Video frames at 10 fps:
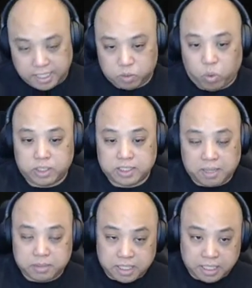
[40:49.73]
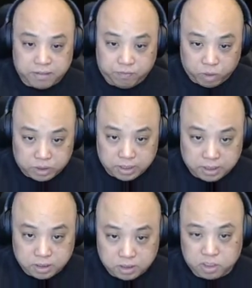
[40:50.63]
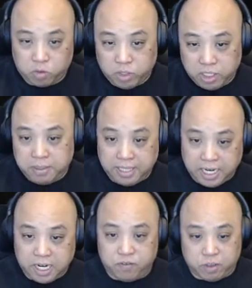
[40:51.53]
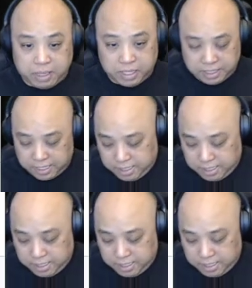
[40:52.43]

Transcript: 1 times 10 to the negative 14. So really be careful about that.